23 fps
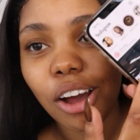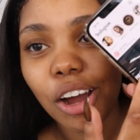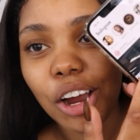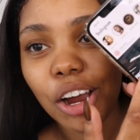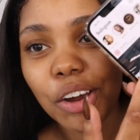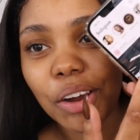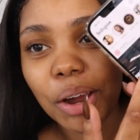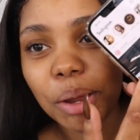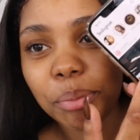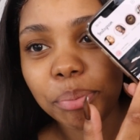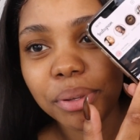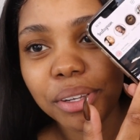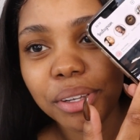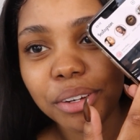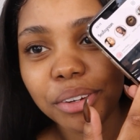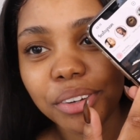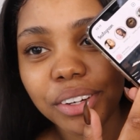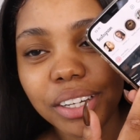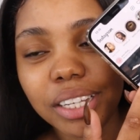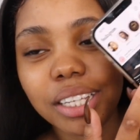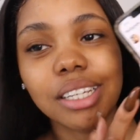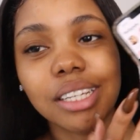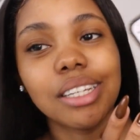RIP
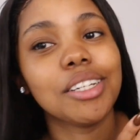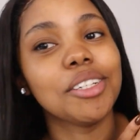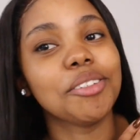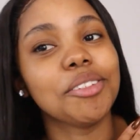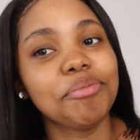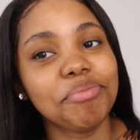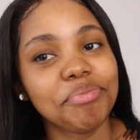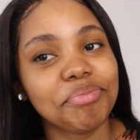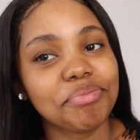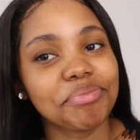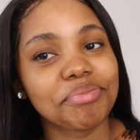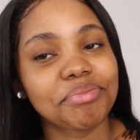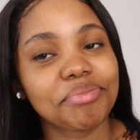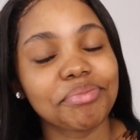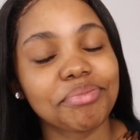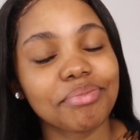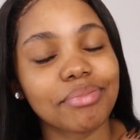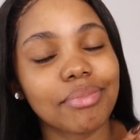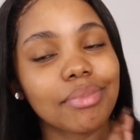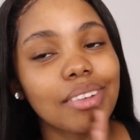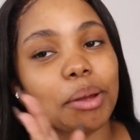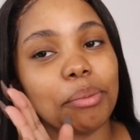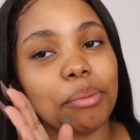Ricky,
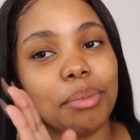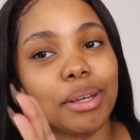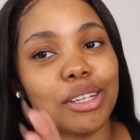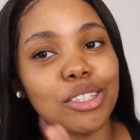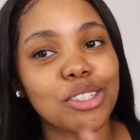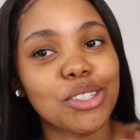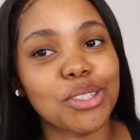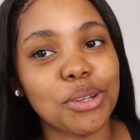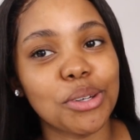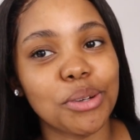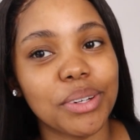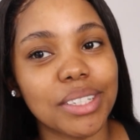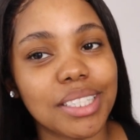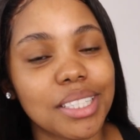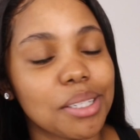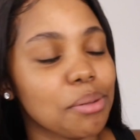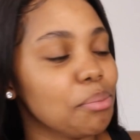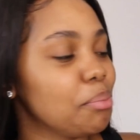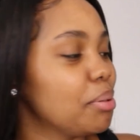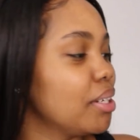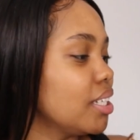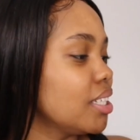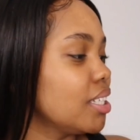may his soul rest
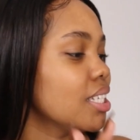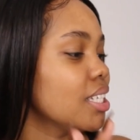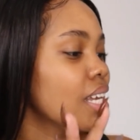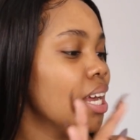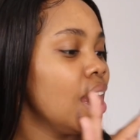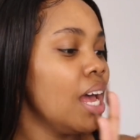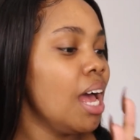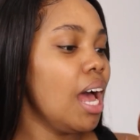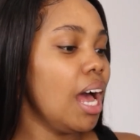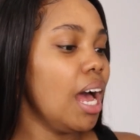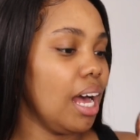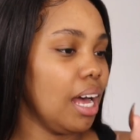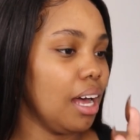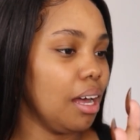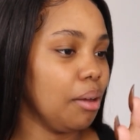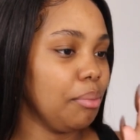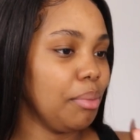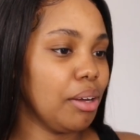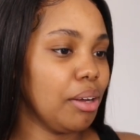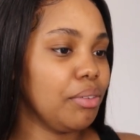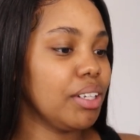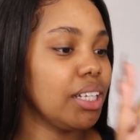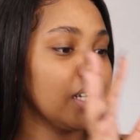in peace.
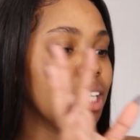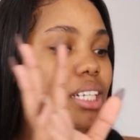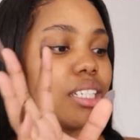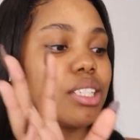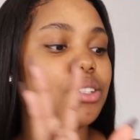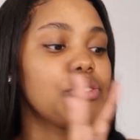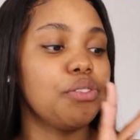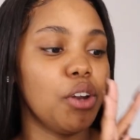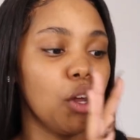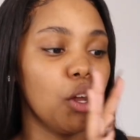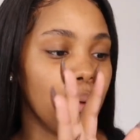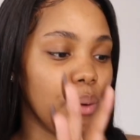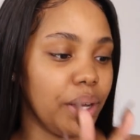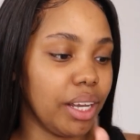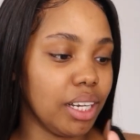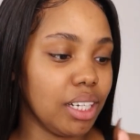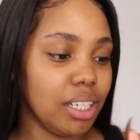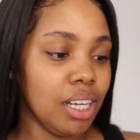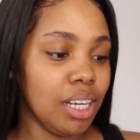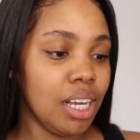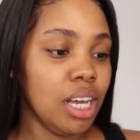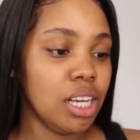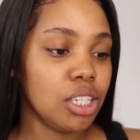Everything is
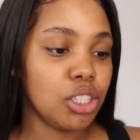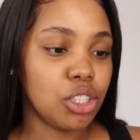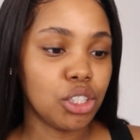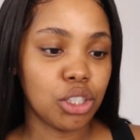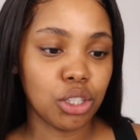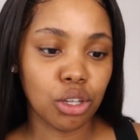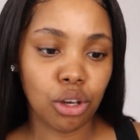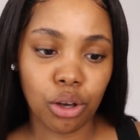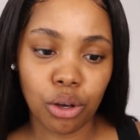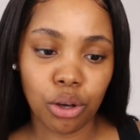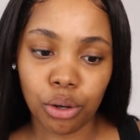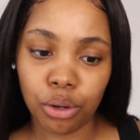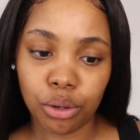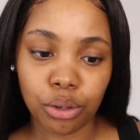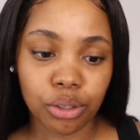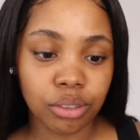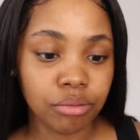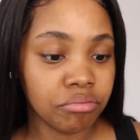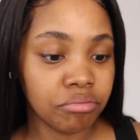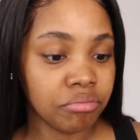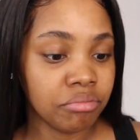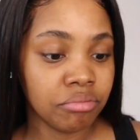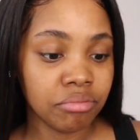flowing,
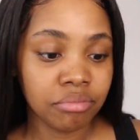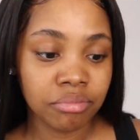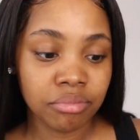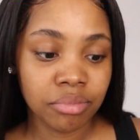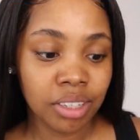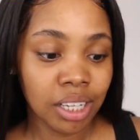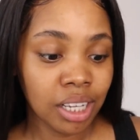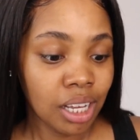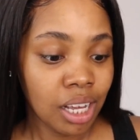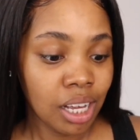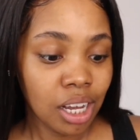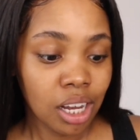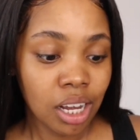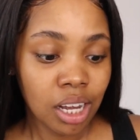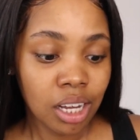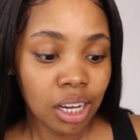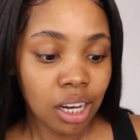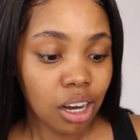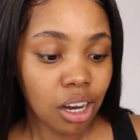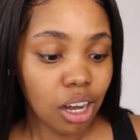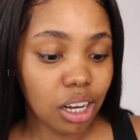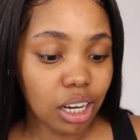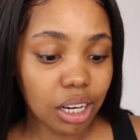so
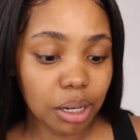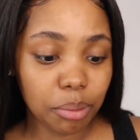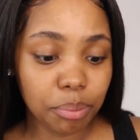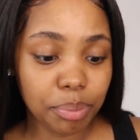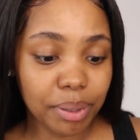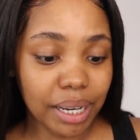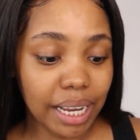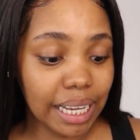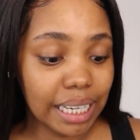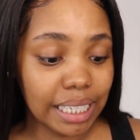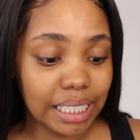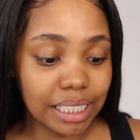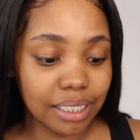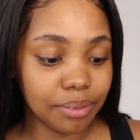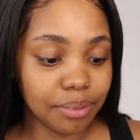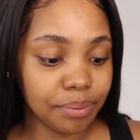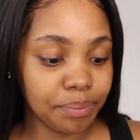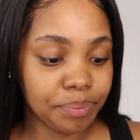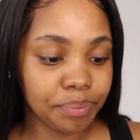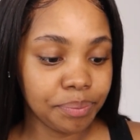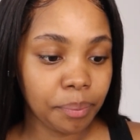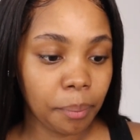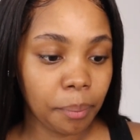can't complain.